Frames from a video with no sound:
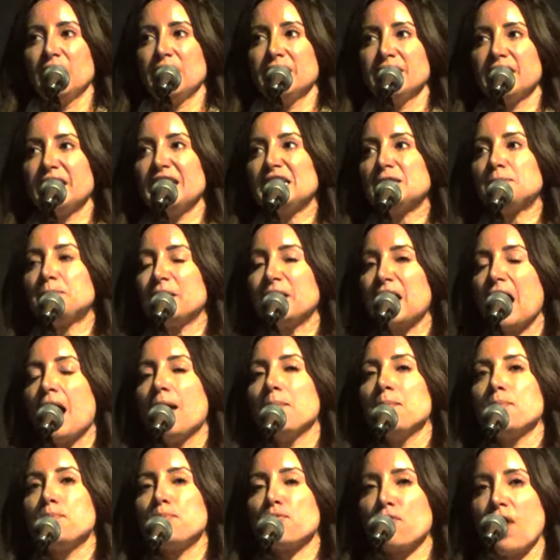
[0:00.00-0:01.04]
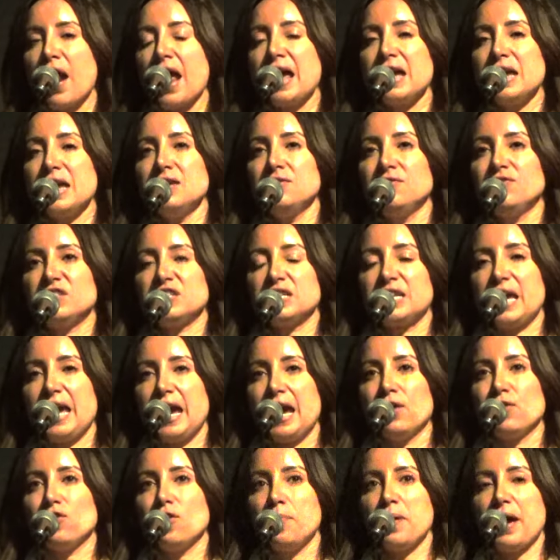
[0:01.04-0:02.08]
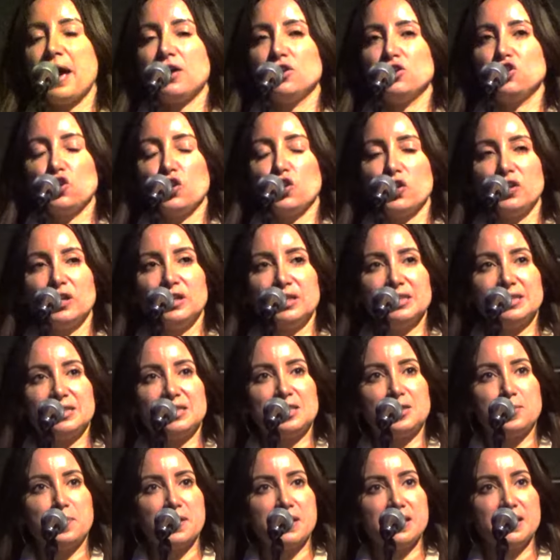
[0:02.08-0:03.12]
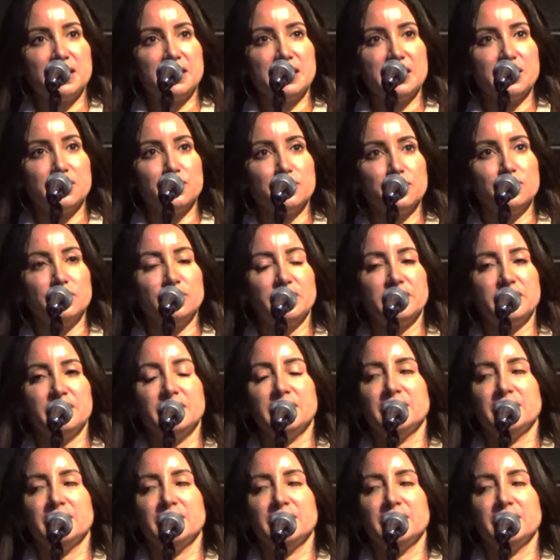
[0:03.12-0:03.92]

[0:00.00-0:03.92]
That it's become brave to care about journalists being killed.